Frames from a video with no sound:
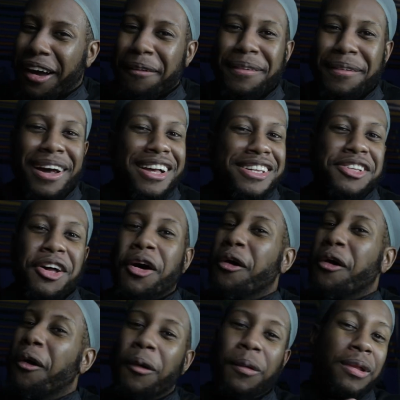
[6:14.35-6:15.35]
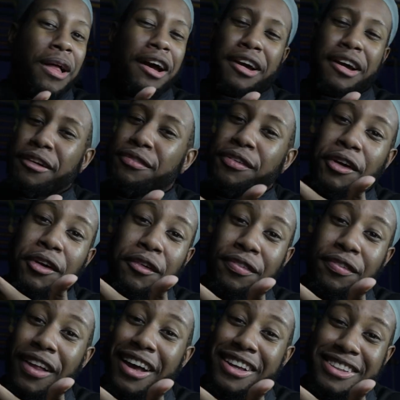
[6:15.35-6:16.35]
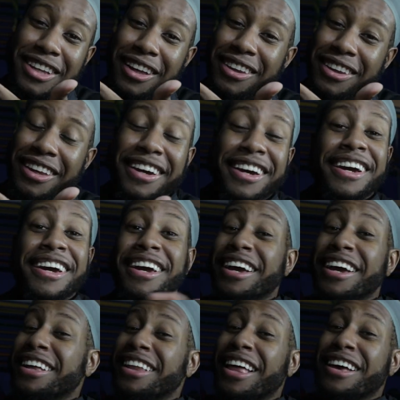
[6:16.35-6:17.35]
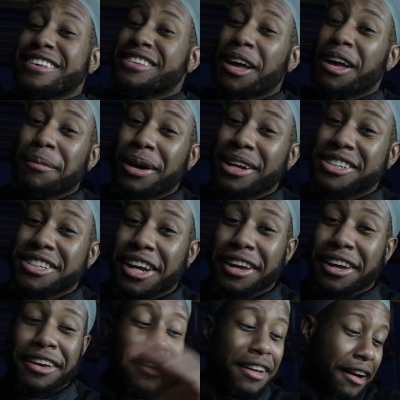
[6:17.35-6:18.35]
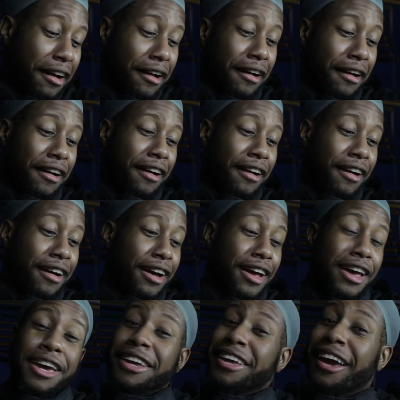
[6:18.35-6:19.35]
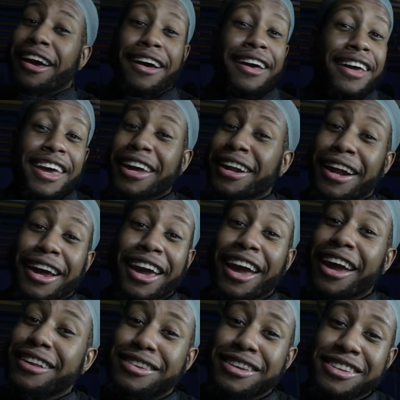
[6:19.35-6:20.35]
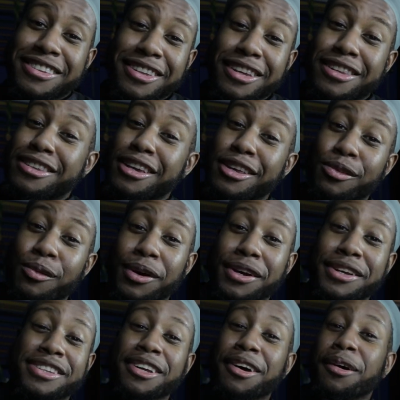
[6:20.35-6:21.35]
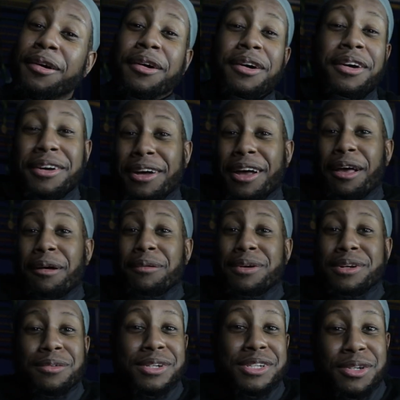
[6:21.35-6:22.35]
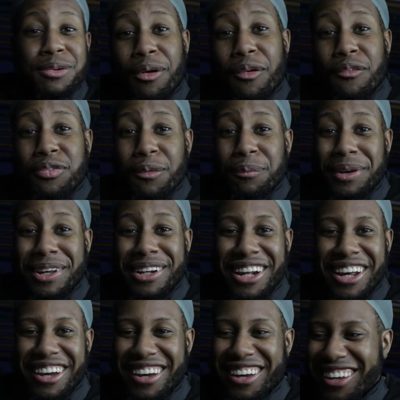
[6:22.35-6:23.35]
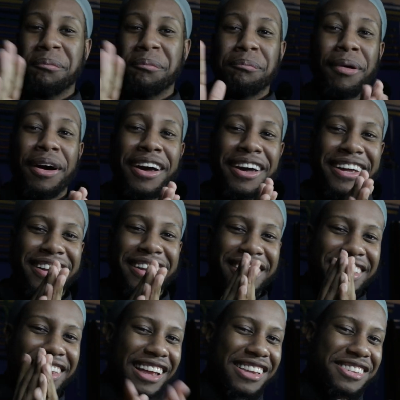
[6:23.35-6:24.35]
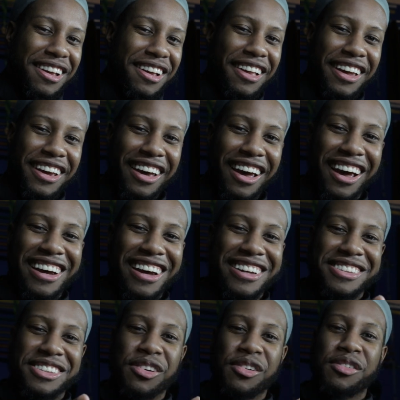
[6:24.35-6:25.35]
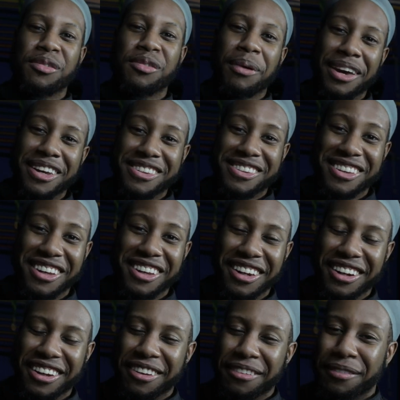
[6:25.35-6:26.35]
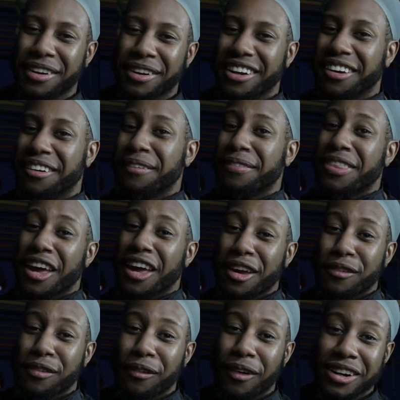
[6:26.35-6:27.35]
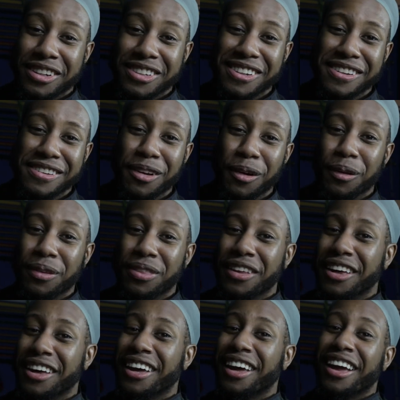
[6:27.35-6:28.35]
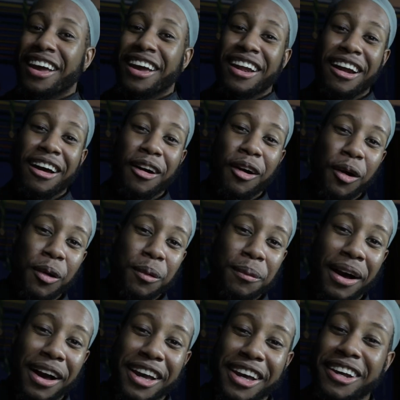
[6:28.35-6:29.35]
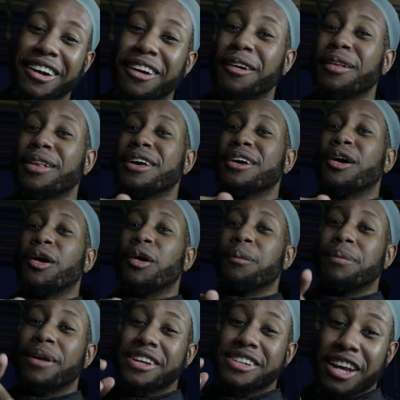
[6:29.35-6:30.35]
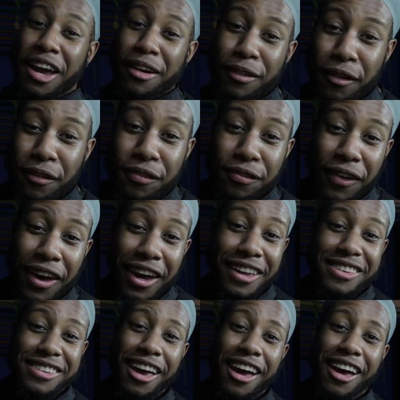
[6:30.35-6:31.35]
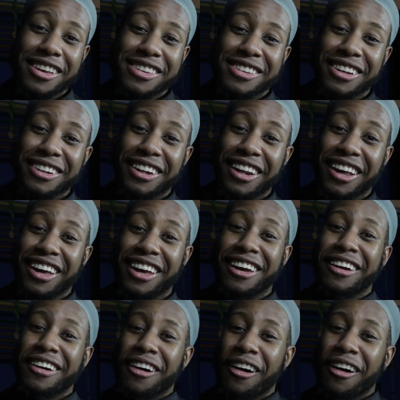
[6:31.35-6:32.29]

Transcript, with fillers: I mean, I saw a whole lot of Confederate flags out there, and last time I checked, uh, yeah, it ain't 1863, so. What, what you want from me, nigga? But that's all I got. So if you made it to the end of the video, thank you for watching this whole thing. And I hope, I can only hope that you have a fantastic day.